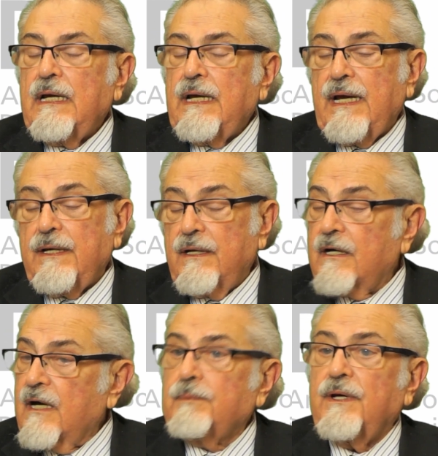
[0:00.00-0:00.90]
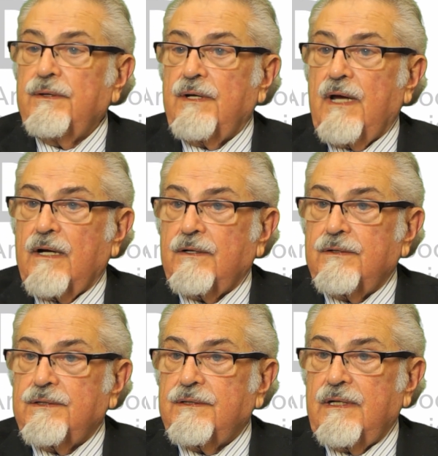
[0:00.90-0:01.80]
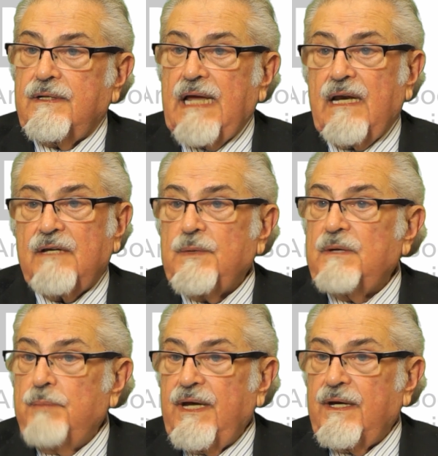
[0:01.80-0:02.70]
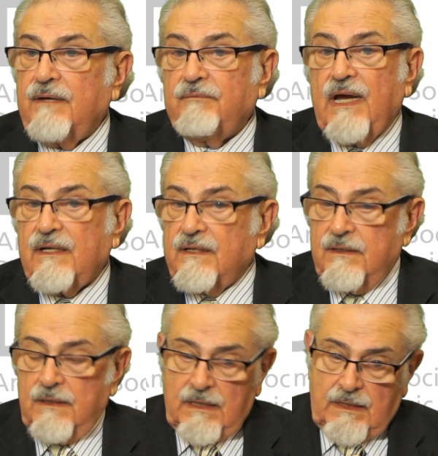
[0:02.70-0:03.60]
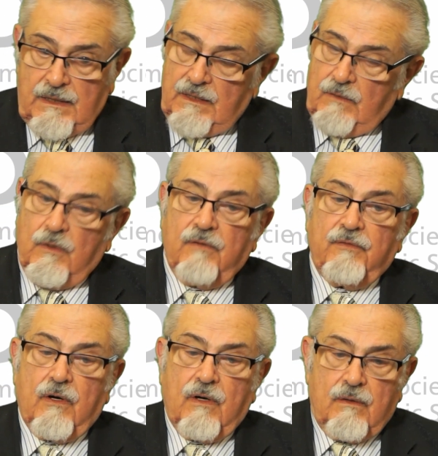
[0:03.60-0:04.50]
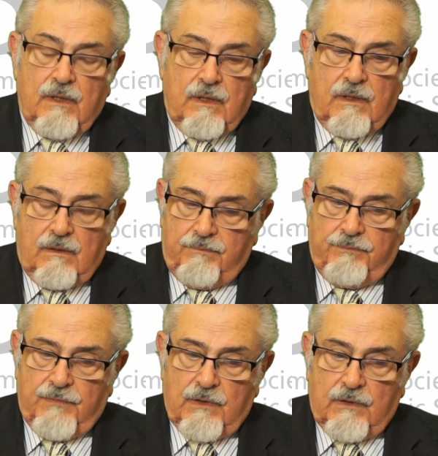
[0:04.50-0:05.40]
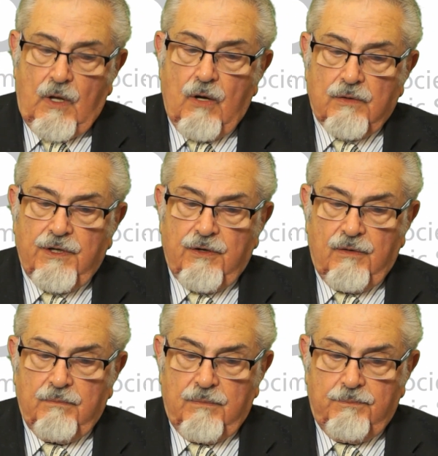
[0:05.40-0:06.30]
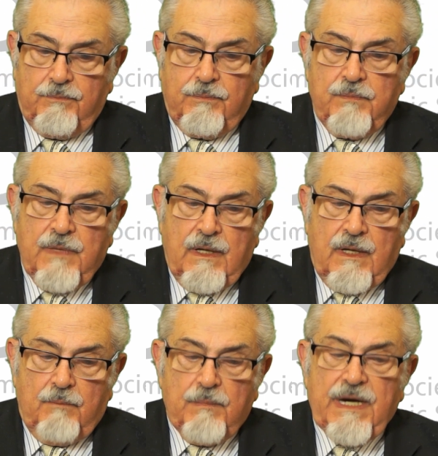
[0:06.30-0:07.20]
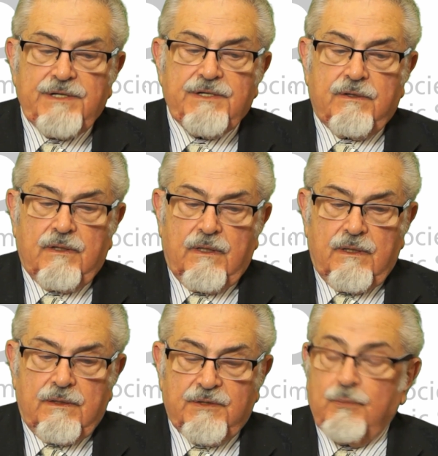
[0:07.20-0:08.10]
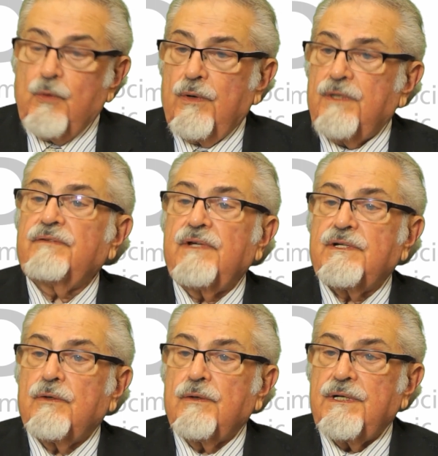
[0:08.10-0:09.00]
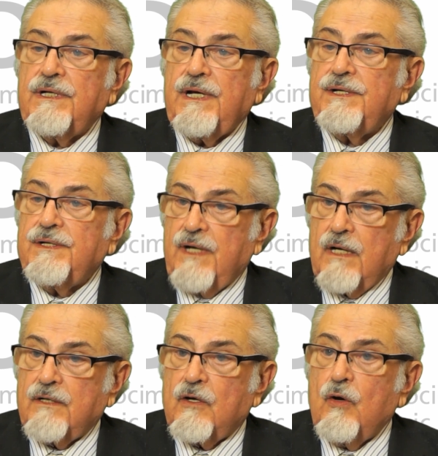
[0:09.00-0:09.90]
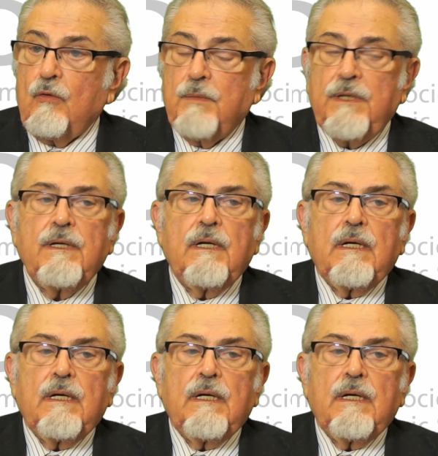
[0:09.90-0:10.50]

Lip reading: and a couple of other doctors. And that's been big. In fact, one of our long-term major supporters of this organization, Dr. Coleman,